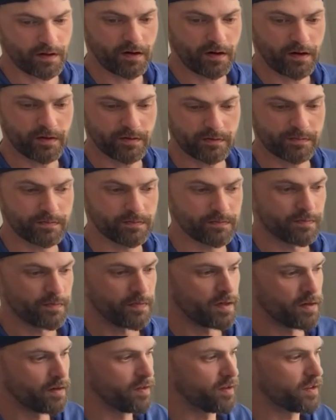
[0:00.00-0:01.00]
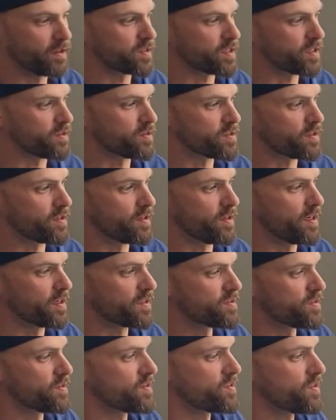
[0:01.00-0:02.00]
Or let's get to the
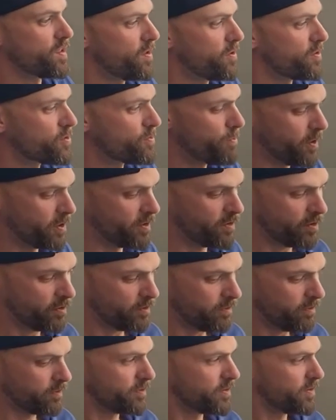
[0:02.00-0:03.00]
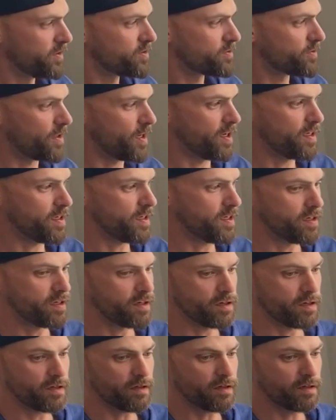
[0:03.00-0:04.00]
next. The center spindle is right
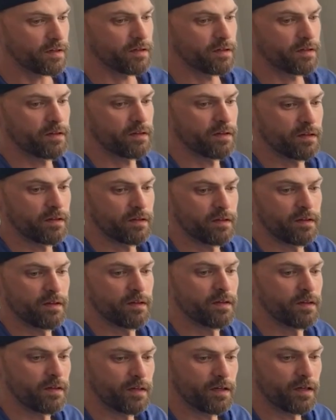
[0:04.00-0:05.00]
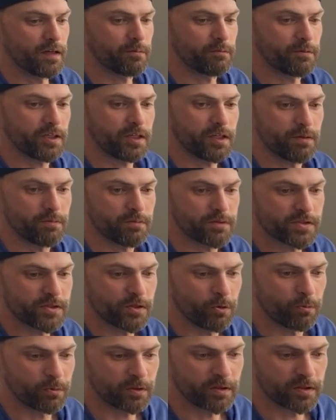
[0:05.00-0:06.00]
here. I'm going to keep this
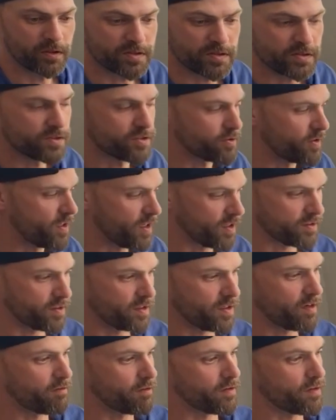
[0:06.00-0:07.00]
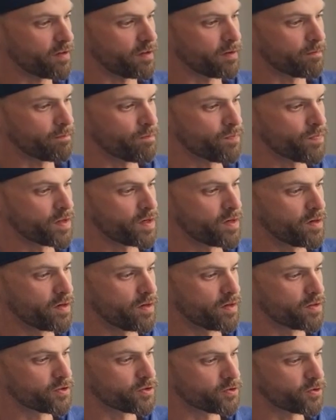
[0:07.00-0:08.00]
open because it's directing everything.
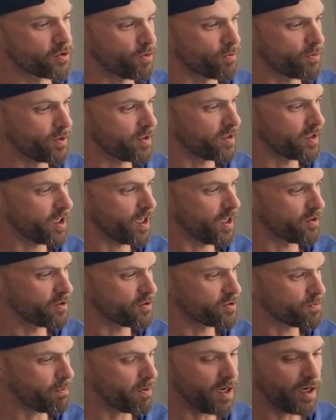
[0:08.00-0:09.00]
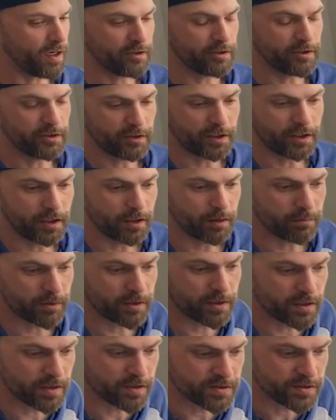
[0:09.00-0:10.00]
Strobe indicators pilot lamp
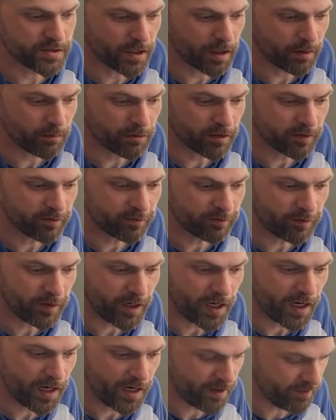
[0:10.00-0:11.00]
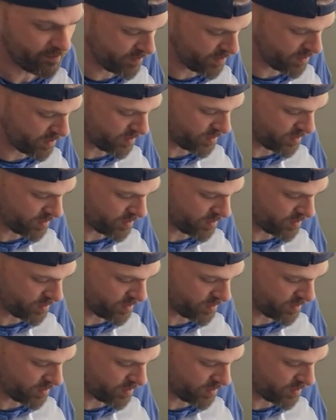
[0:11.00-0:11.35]
is number 5.